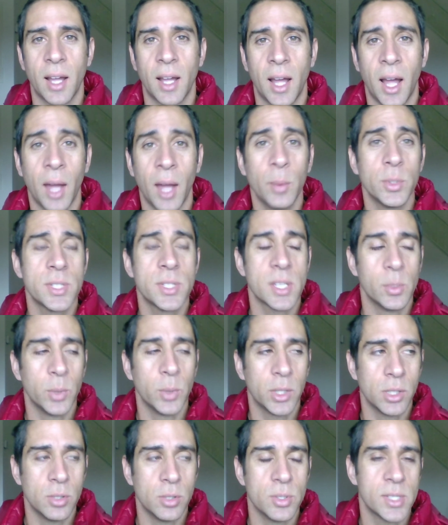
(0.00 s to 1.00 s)
I would say we
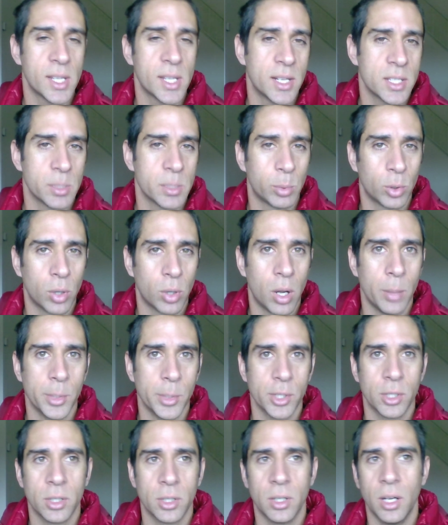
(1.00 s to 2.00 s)
could use that as a
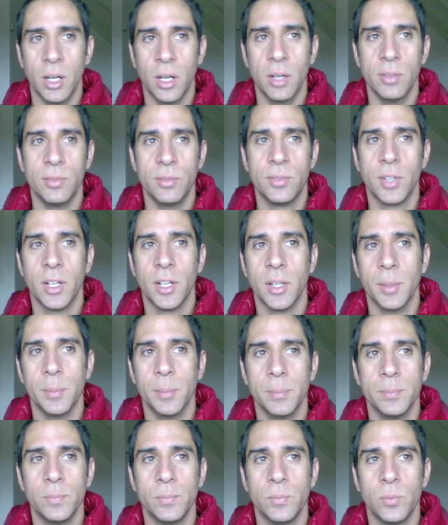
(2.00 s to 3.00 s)
barometer of
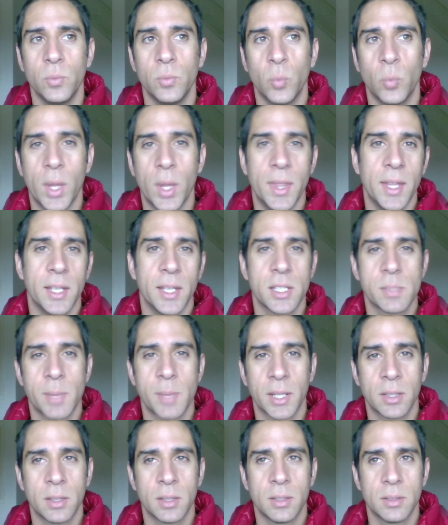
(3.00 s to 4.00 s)
when they
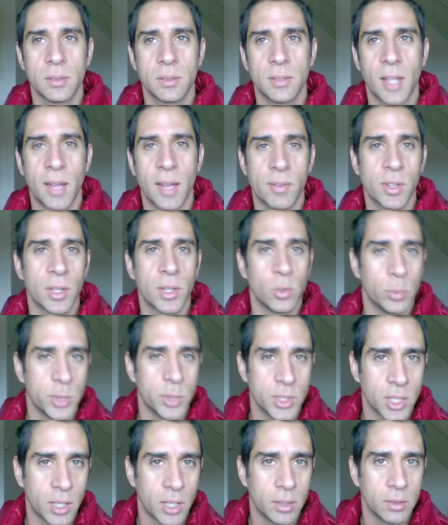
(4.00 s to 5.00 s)
expect everything will be
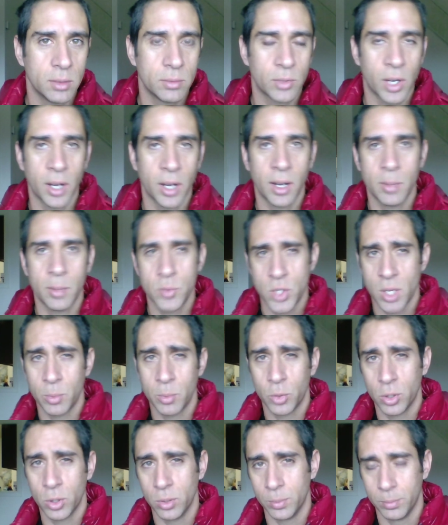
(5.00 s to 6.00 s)
done, right? MGM
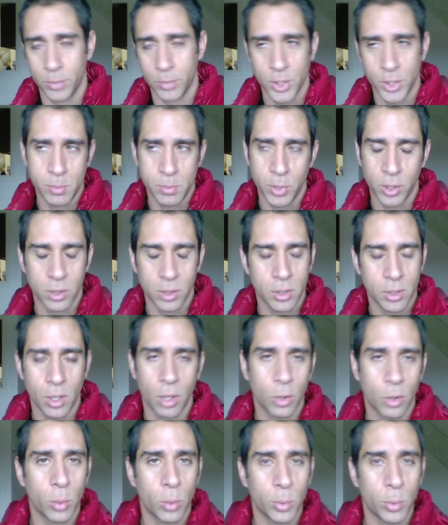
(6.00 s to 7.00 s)
Group,
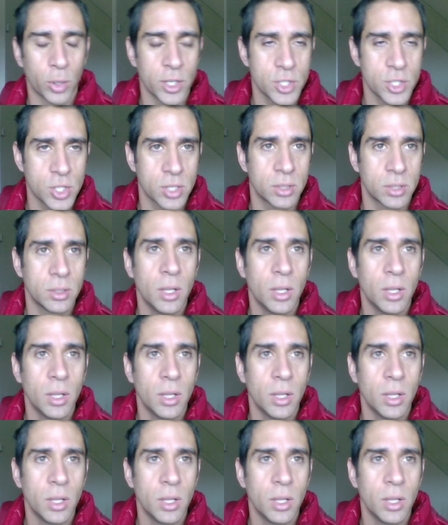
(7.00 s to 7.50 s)
multi-billion-dollar corporation.